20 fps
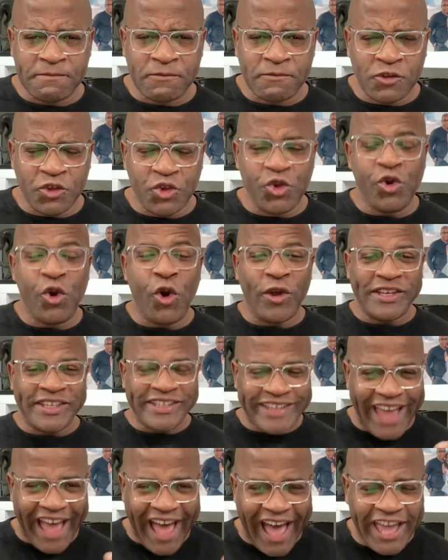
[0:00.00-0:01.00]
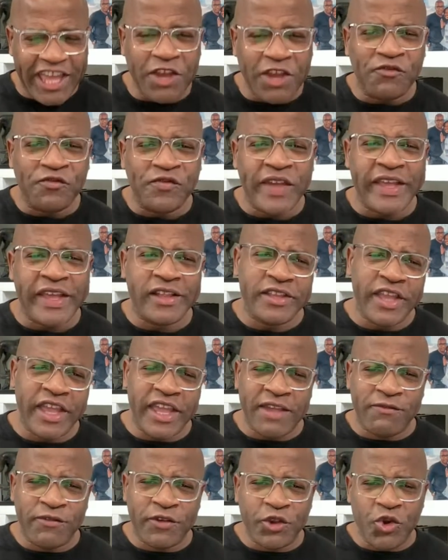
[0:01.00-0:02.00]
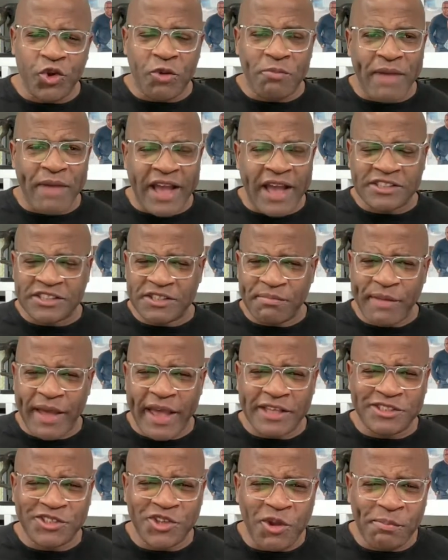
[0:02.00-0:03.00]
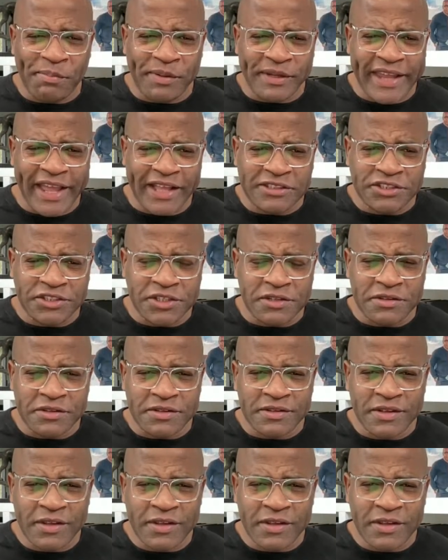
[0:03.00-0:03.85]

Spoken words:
You're going to die of failure if you don't maximize your potential.